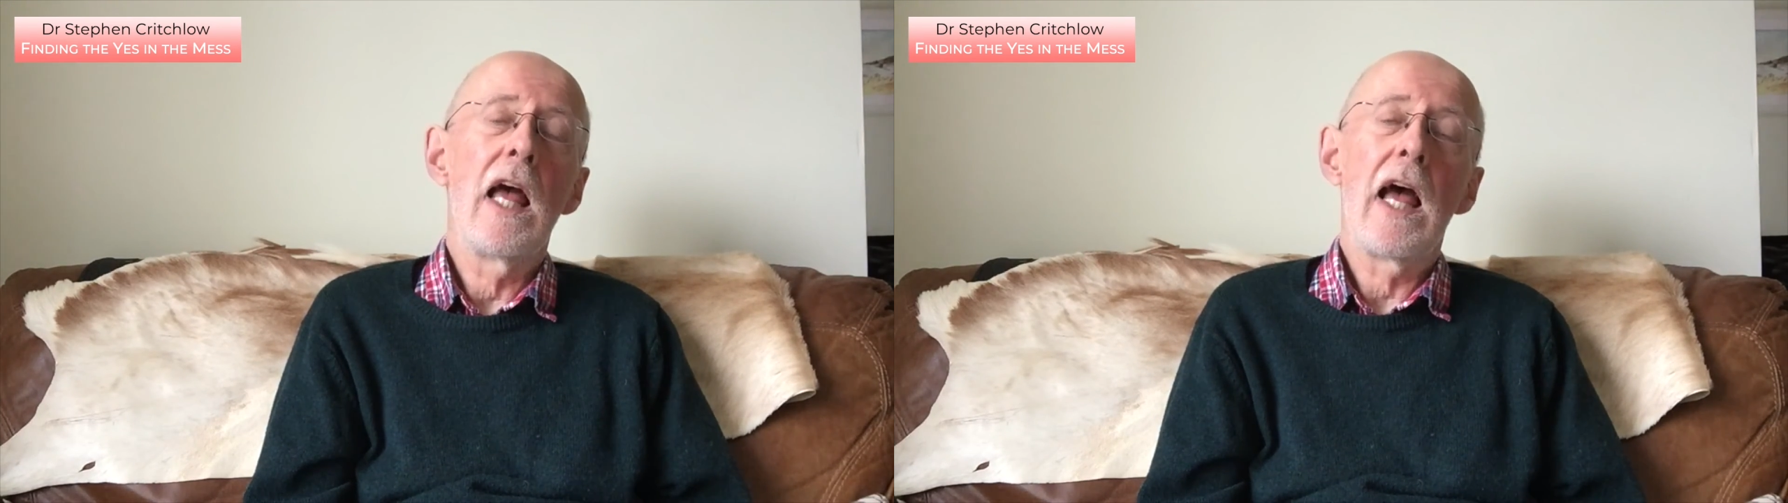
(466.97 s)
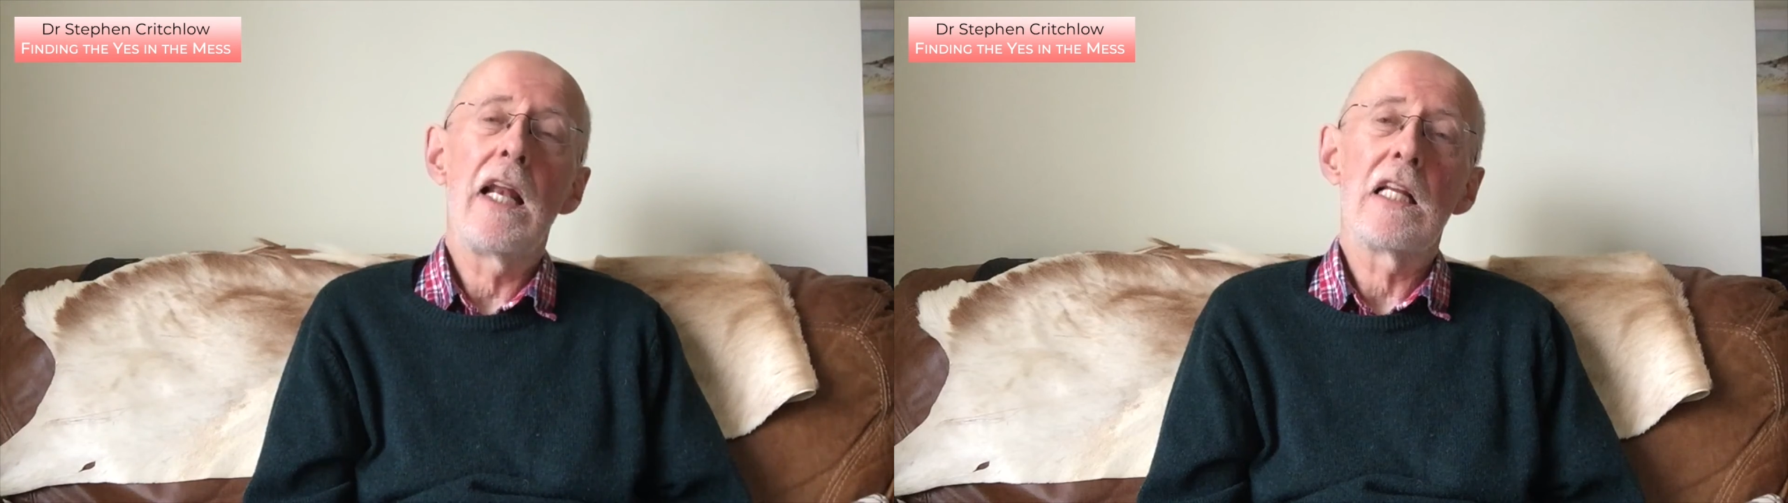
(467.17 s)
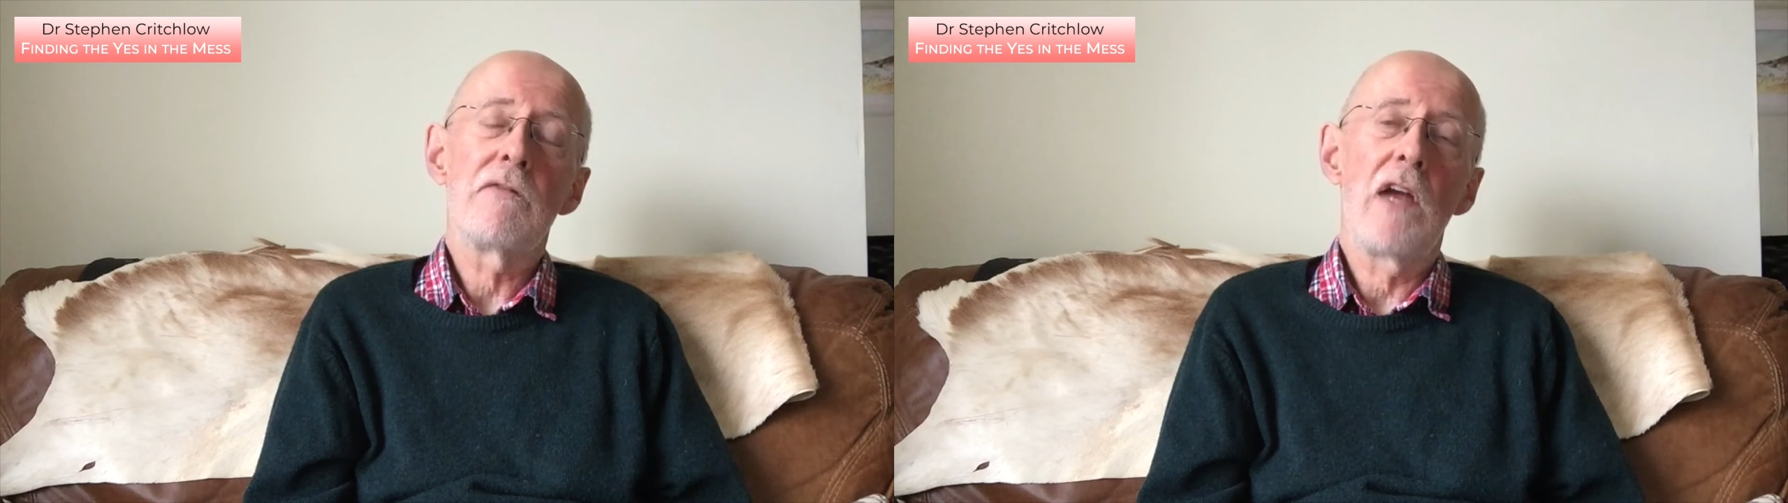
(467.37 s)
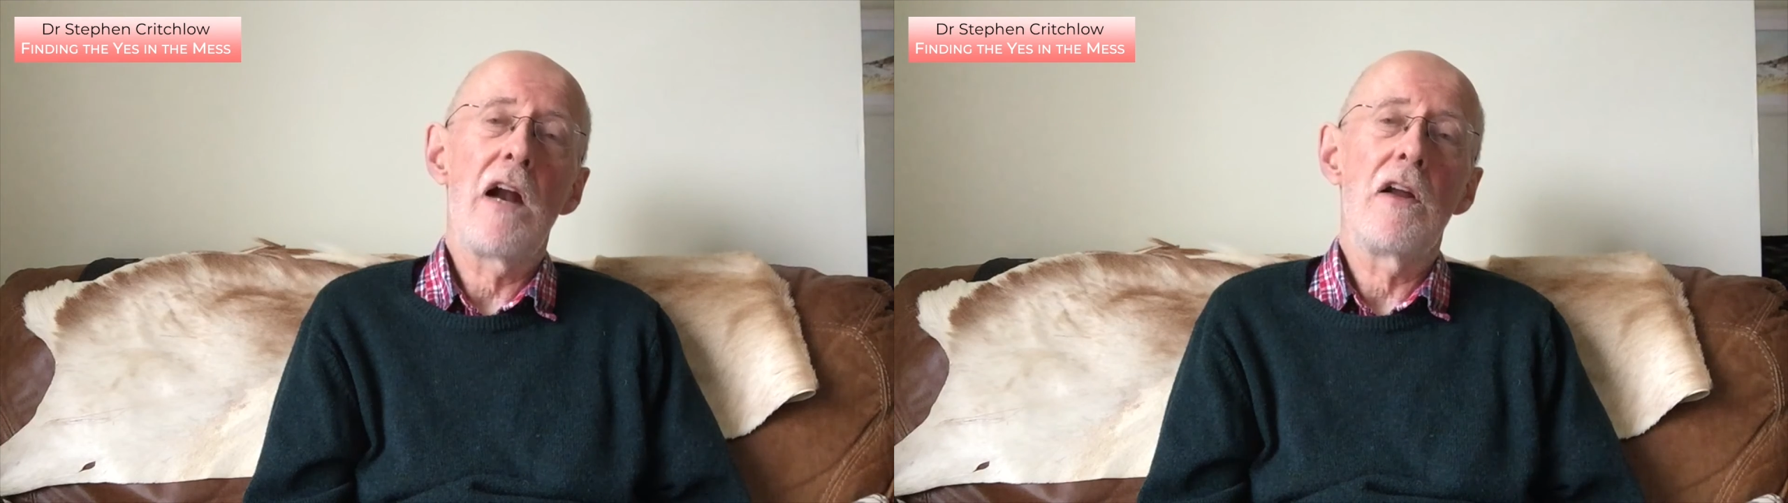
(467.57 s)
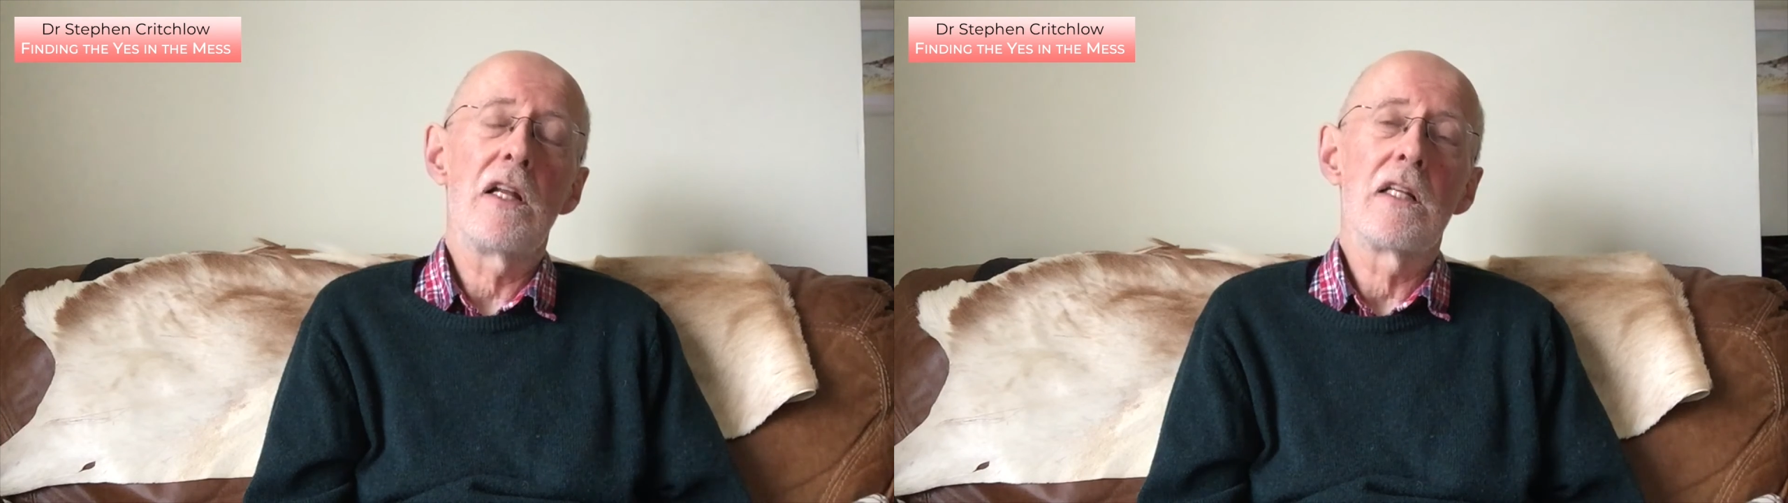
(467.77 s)
and its
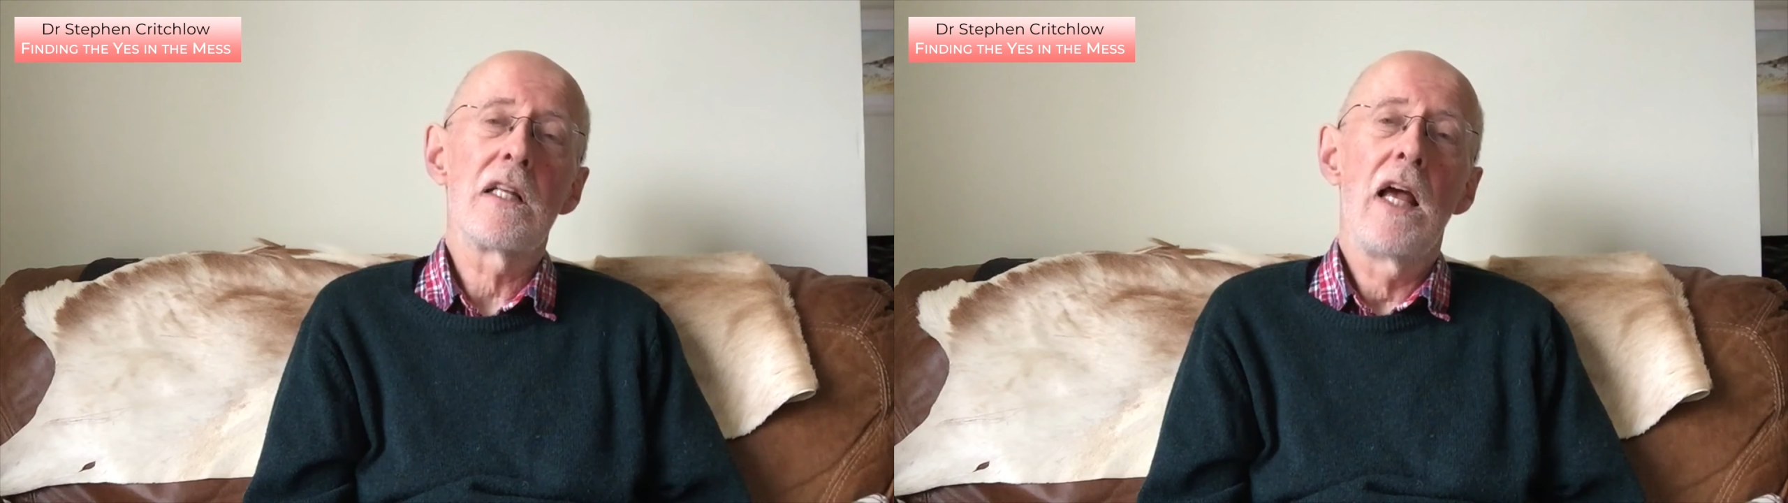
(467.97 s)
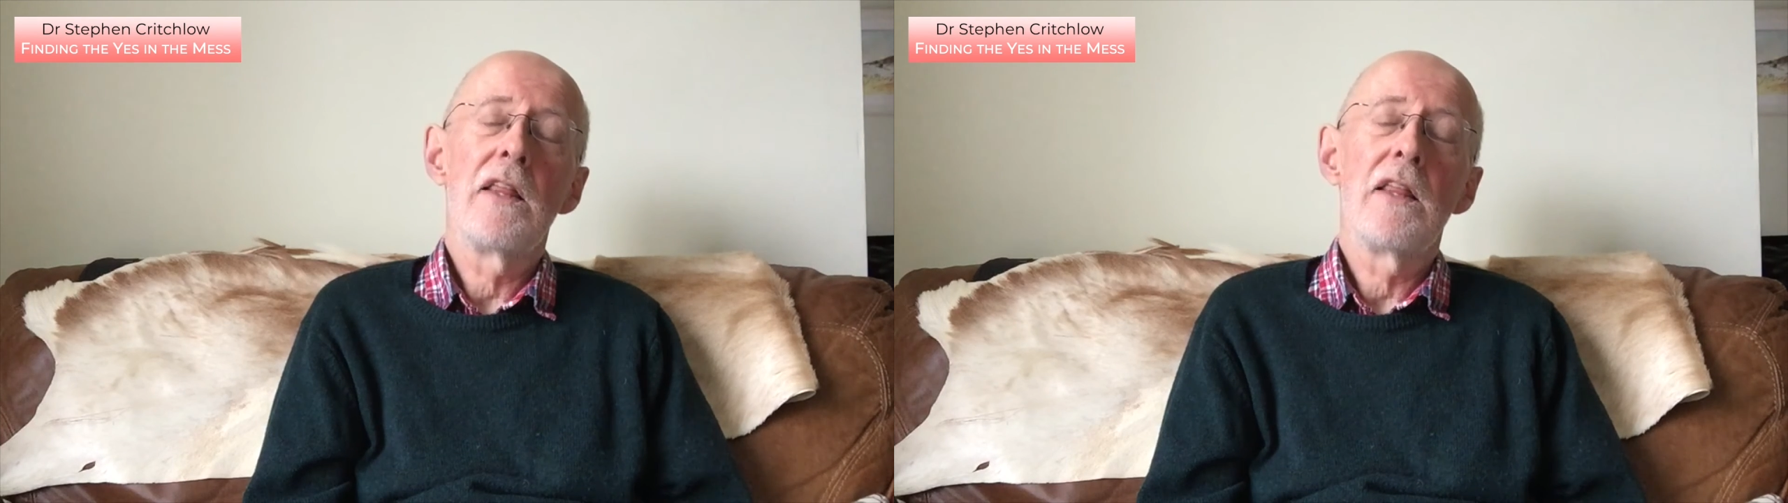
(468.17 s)
variants.